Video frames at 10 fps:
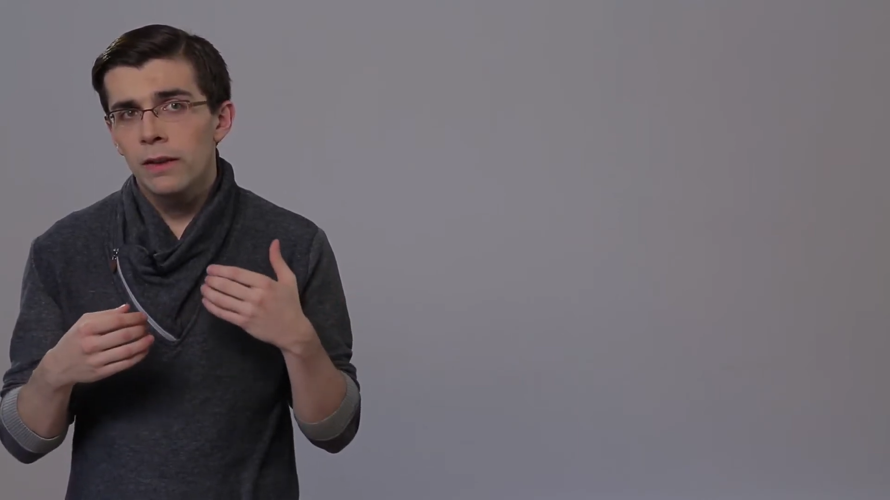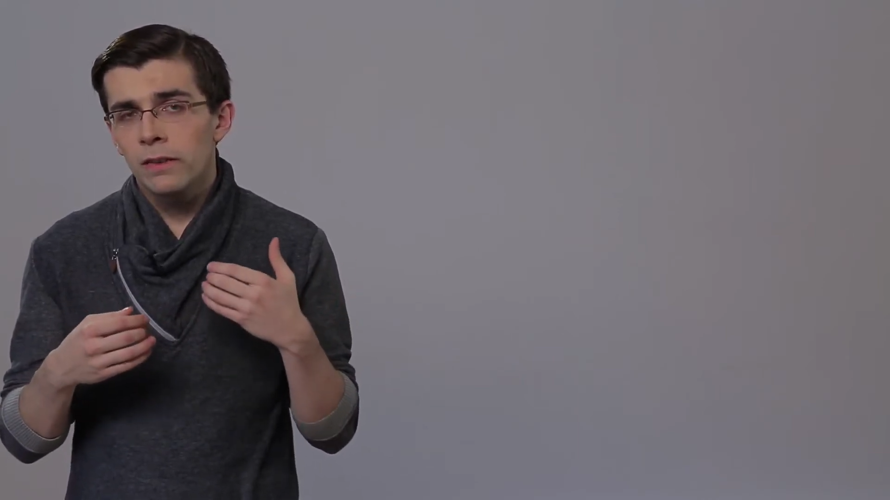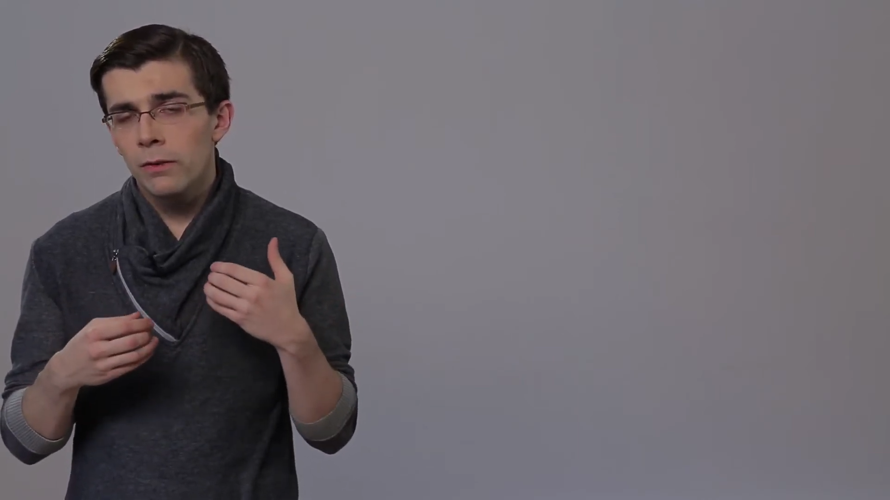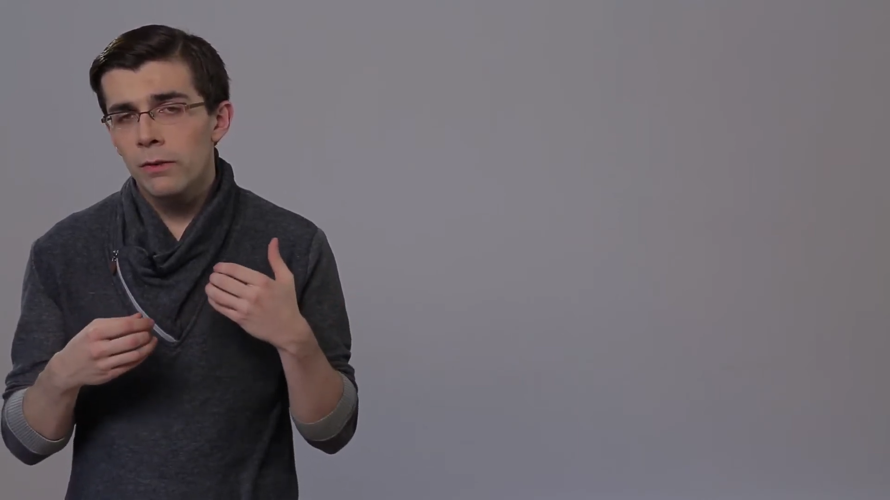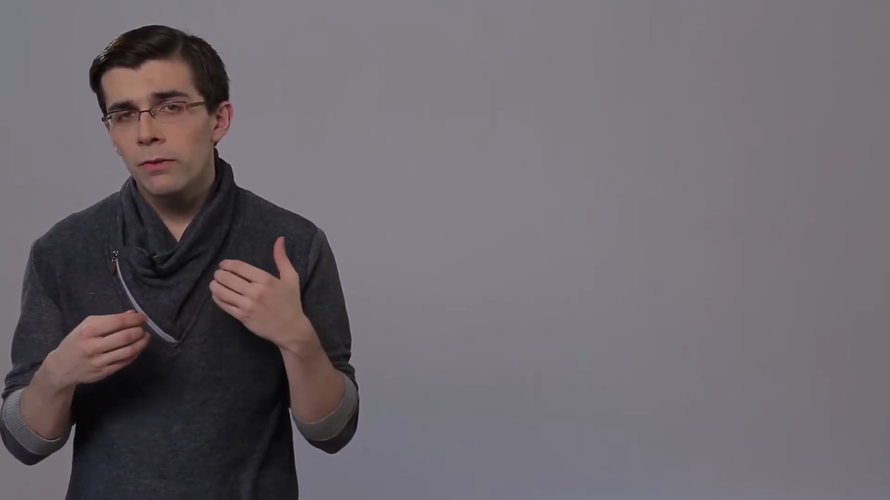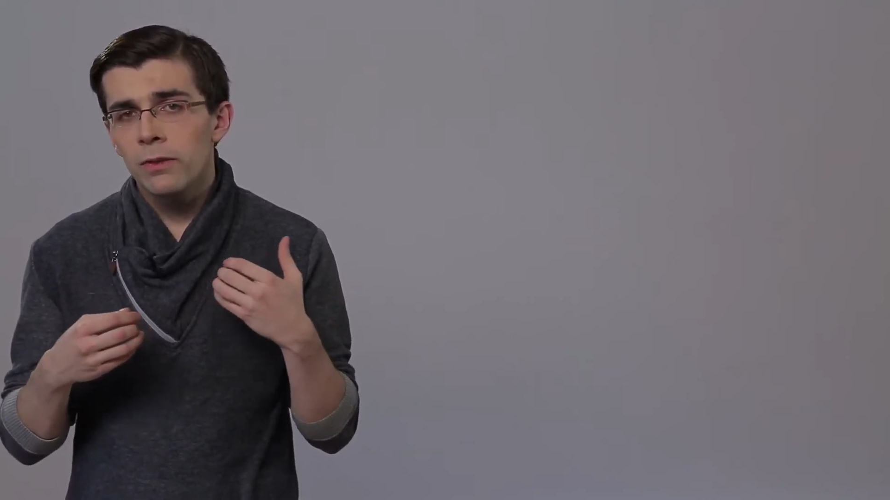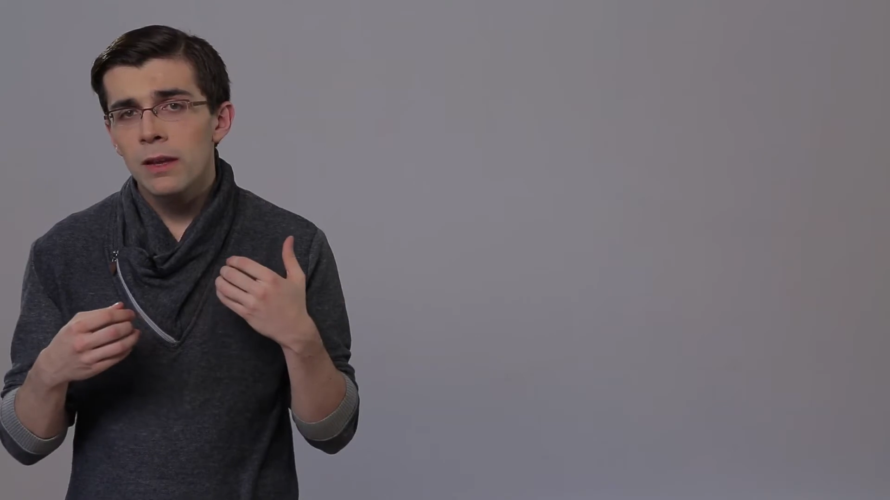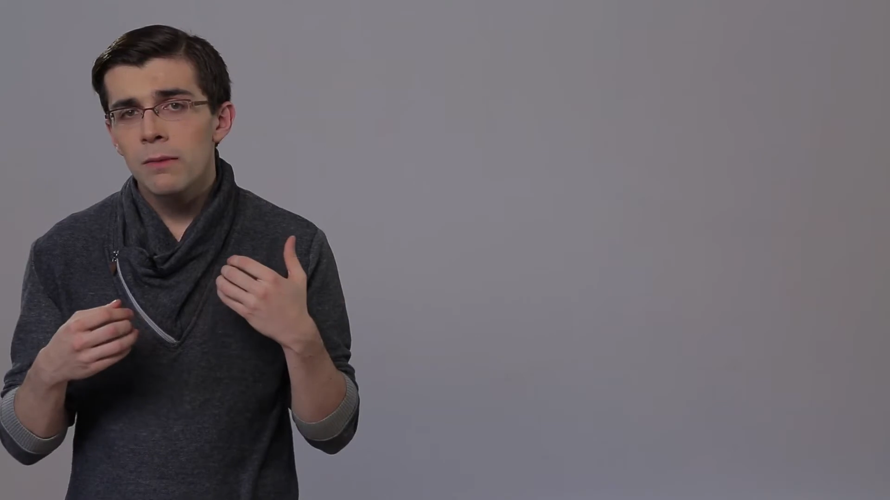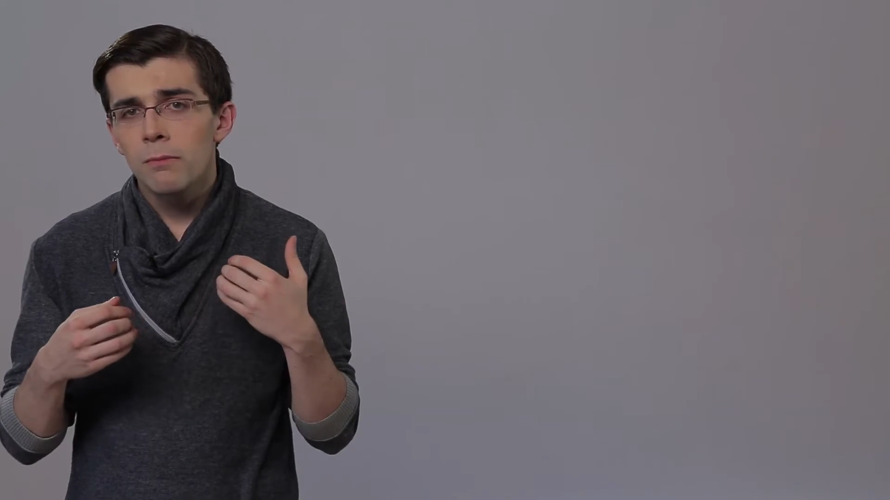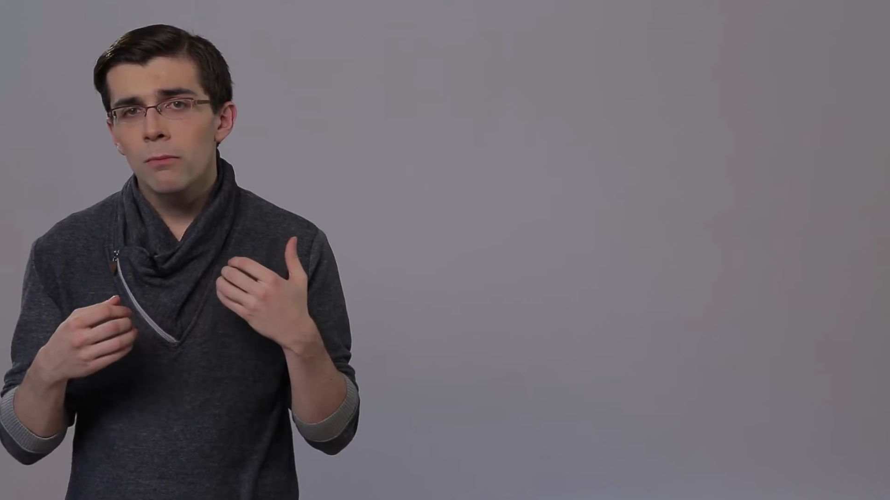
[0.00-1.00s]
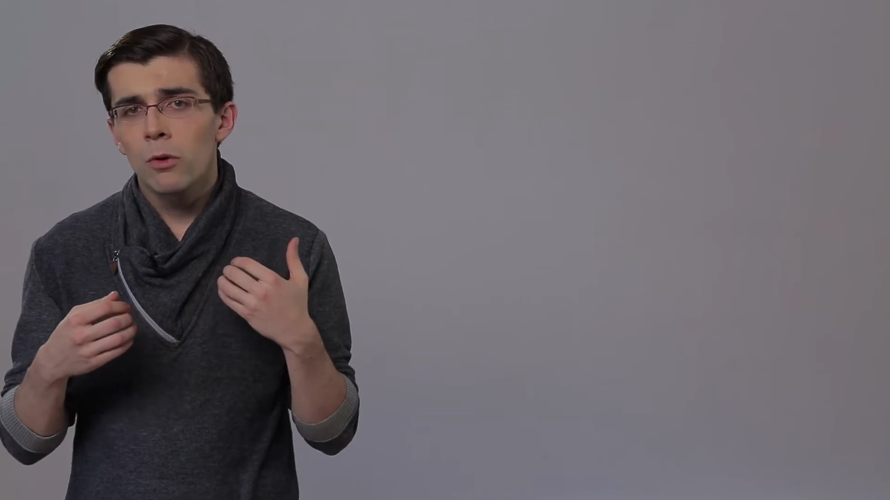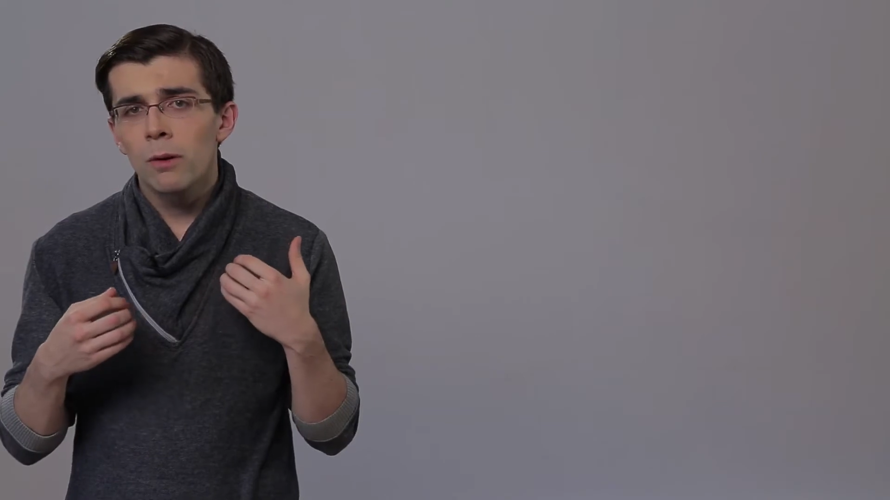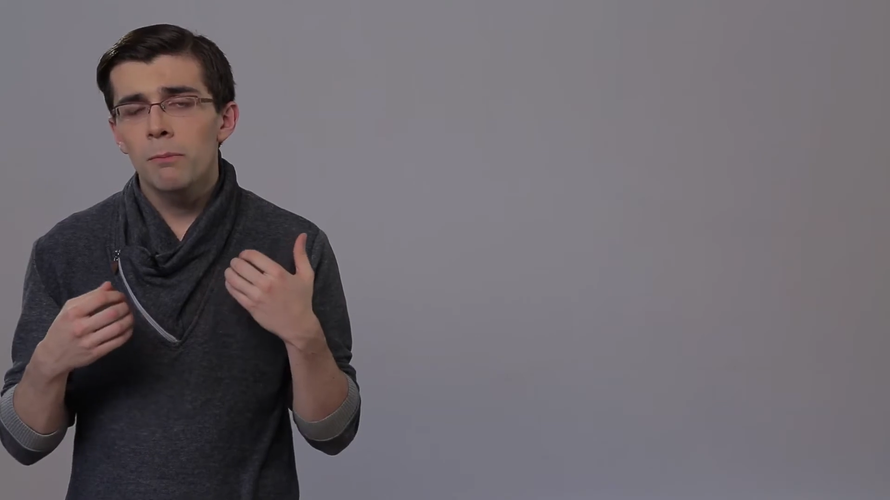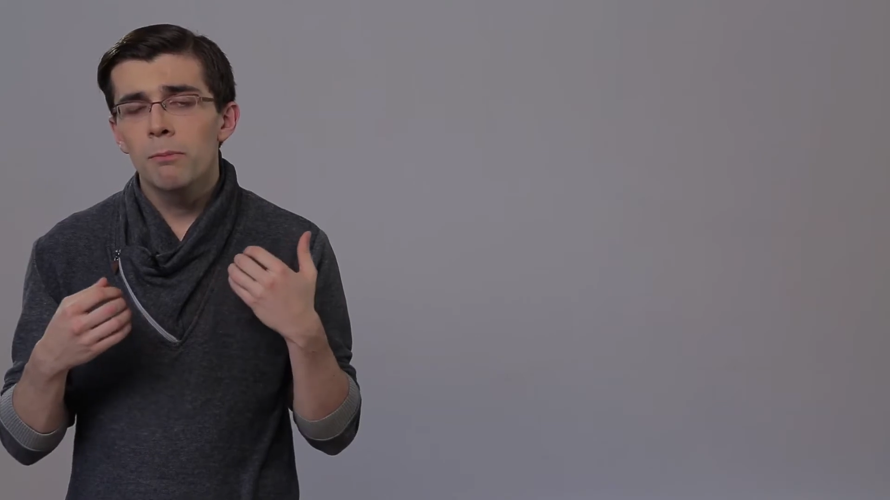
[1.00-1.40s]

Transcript: some of the more